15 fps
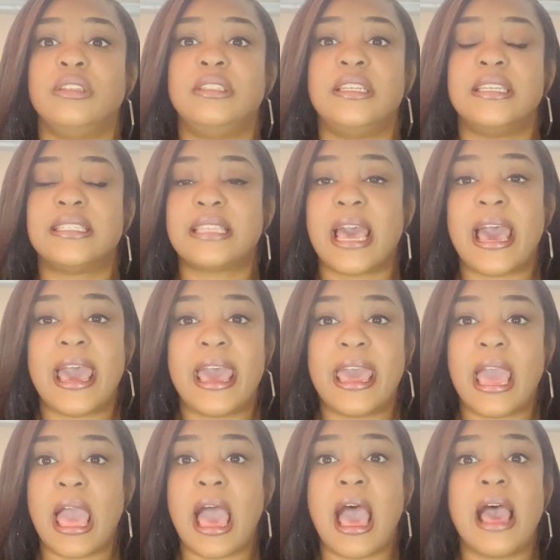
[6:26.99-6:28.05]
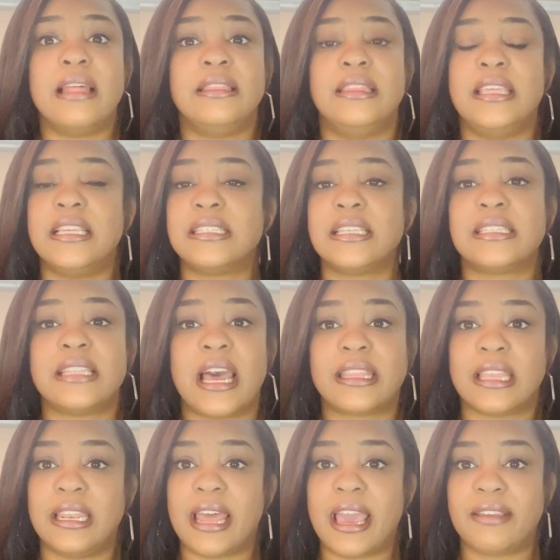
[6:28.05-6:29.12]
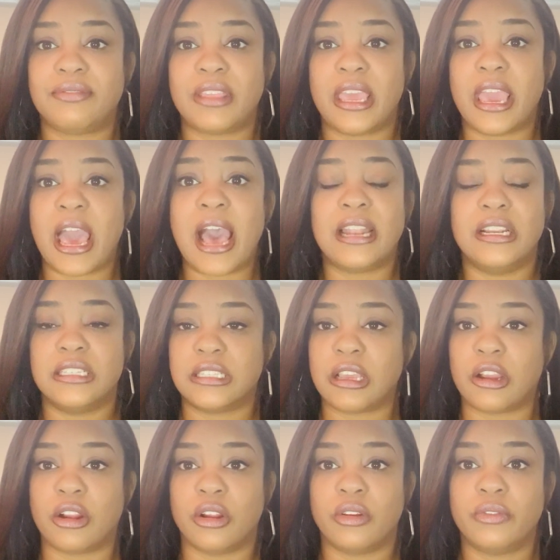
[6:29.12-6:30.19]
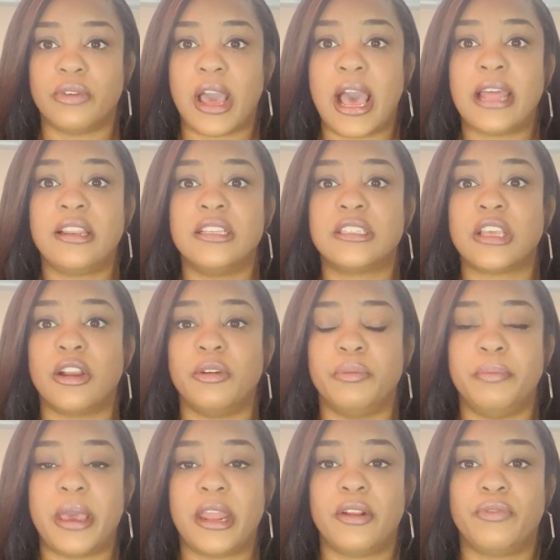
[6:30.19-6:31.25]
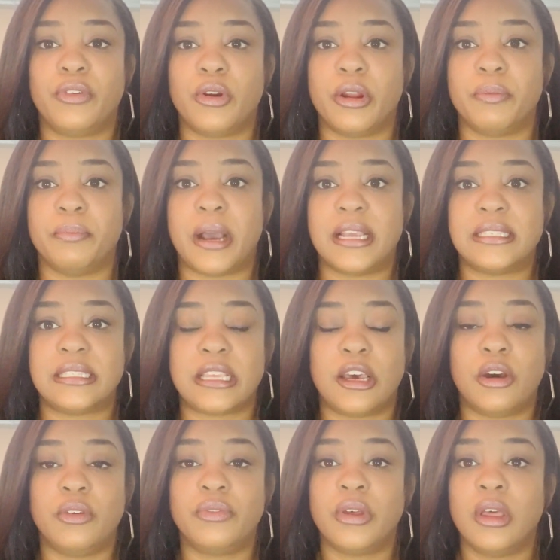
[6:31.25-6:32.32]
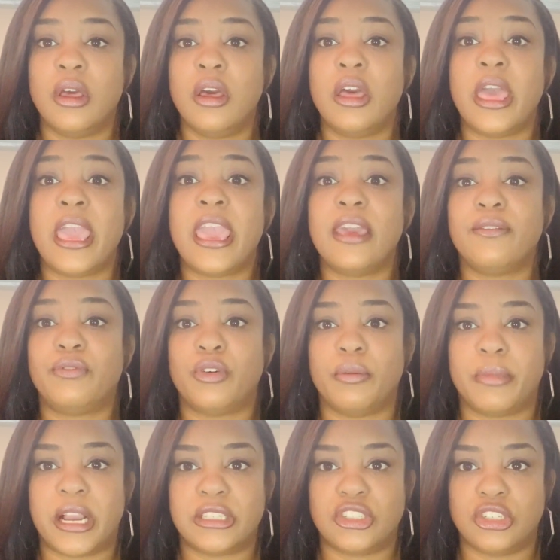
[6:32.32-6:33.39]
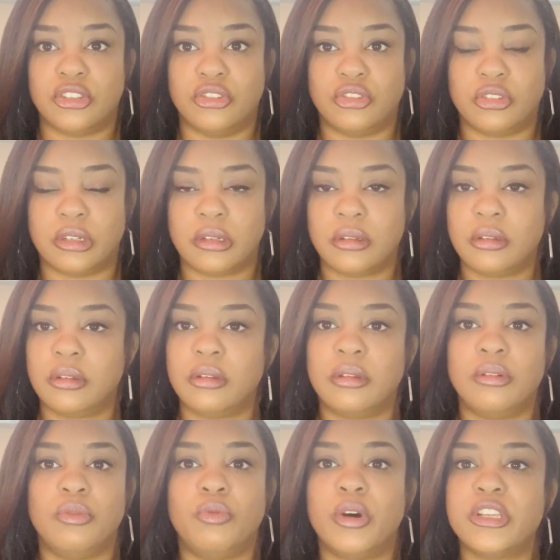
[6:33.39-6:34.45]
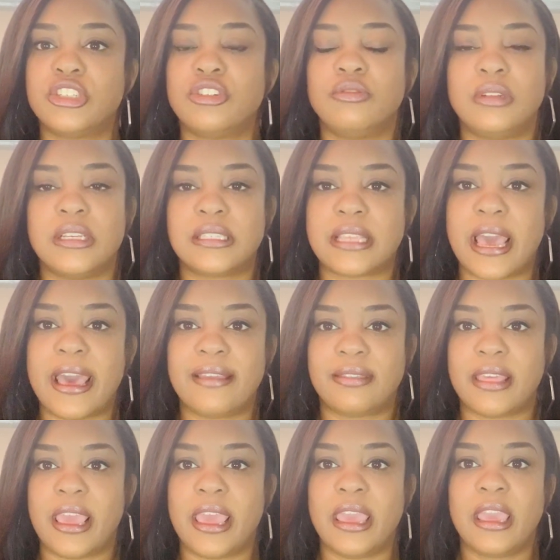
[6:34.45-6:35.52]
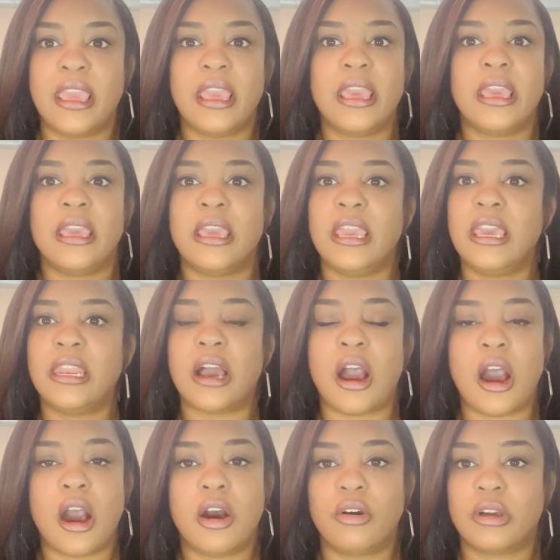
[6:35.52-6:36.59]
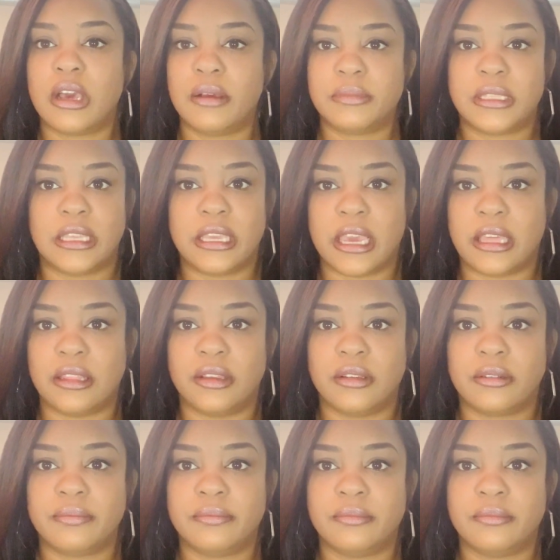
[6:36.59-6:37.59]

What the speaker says: decide this is not the life that I deserve better for myself and for my children. Once you decide that, it'll all come together.